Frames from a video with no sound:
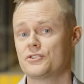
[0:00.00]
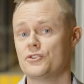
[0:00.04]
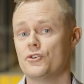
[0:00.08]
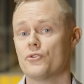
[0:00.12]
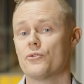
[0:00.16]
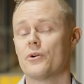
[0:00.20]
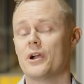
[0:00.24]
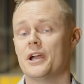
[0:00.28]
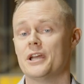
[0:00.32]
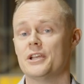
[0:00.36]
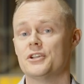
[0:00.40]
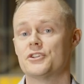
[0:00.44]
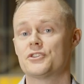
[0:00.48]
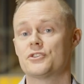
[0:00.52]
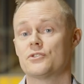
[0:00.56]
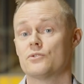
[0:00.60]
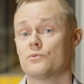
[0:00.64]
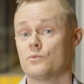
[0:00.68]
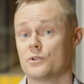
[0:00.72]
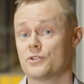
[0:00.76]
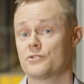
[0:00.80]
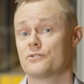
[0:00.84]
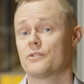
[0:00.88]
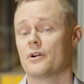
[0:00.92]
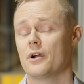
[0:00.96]
SKU range
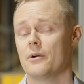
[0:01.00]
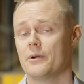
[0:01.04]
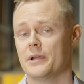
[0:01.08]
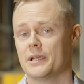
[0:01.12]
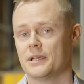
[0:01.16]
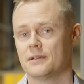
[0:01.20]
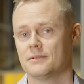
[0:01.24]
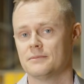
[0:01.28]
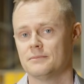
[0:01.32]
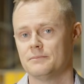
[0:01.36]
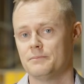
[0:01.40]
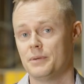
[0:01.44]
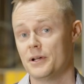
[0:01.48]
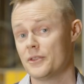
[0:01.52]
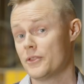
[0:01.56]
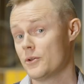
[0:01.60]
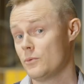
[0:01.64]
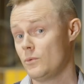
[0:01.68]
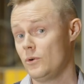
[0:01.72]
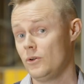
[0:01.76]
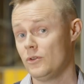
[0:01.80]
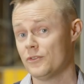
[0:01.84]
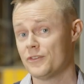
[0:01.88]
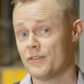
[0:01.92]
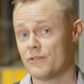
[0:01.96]
was growing, but the
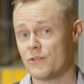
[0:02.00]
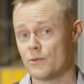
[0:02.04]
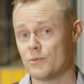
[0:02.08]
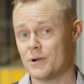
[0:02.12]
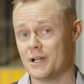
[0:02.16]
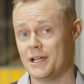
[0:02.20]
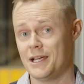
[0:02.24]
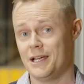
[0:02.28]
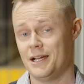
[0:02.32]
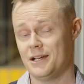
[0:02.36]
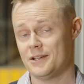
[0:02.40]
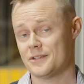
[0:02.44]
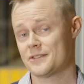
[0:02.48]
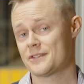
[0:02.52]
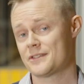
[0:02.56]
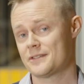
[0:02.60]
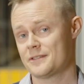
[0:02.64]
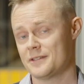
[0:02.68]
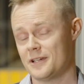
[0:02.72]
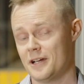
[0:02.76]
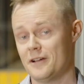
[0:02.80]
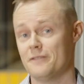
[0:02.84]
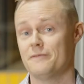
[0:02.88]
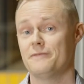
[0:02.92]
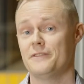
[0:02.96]
walls of the warehouse
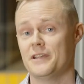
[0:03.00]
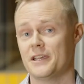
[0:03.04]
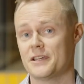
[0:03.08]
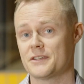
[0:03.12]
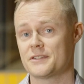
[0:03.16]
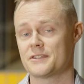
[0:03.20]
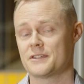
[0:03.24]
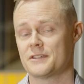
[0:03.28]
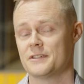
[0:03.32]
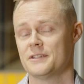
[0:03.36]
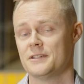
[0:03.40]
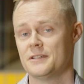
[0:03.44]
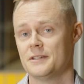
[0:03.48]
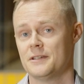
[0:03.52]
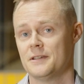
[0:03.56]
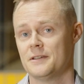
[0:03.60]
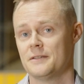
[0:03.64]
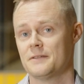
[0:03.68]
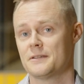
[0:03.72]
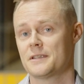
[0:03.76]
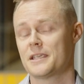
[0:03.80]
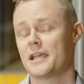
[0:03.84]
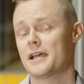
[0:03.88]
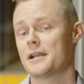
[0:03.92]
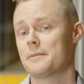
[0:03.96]
are fixed.
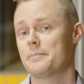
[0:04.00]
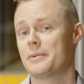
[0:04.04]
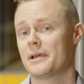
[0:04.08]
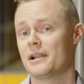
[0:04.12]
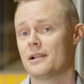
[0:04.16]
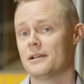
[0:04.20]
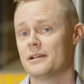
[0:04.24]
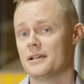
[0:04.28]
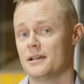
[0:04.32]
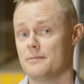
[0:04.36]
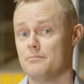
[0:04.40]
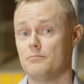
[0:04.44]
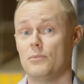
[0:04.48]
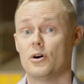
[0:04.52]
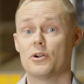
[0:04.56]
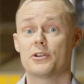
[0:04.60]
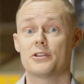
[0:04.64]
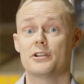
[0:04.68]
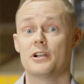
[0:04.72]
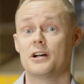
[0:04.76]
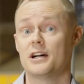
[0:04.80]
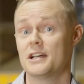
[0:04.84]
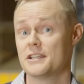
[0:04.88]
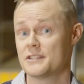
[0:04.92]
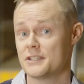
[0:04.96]
Caterpillar are
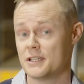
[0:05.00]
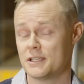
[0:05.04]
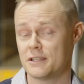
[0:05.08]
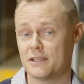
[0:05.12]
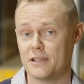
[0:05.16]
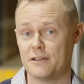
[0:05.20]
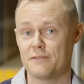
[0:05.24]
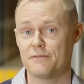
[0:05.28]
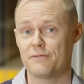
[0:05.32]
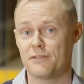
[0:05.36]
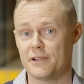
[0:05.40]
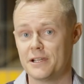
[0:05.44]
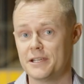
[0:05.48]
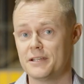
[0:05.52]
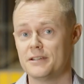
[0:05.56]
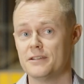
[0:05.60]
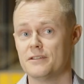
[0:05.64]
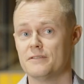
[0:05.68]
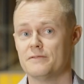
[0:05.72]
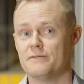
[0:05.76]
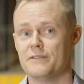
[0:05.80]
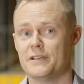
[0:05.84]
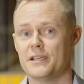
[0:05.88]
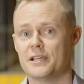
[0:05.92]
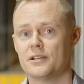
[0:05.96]
modernising their fleet
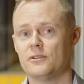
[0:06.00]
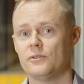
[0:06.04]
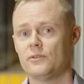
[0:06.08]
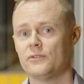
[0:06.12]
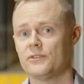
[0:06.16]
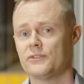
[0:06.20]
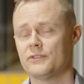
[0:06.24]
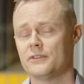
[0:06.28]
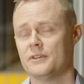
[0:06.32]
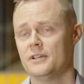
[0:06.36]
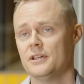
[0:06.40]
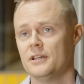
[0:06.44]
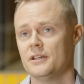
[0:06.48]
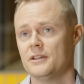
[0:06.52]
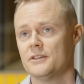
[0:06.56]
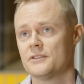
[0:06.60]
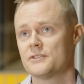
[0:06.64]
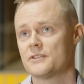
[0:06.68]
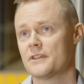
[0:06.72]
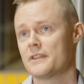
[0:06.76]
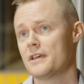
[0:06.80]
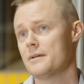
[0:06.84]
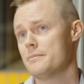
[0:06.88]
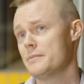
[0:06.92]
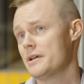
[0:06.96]
of vehicles,
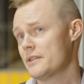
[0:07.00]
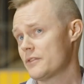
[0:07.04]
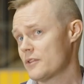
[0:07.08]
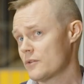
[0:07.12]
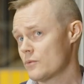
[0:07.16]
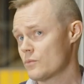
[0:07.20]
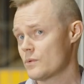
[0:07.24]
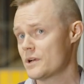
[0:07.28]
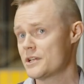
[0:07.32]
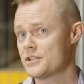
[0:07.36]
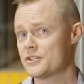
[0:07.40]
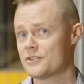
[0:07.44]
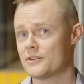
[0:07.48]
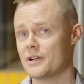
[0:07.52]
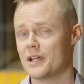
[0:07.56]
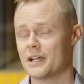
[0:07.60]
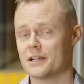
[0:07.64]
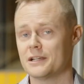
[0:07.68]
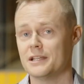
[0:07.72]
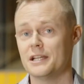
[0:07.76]
so that meant that Westrack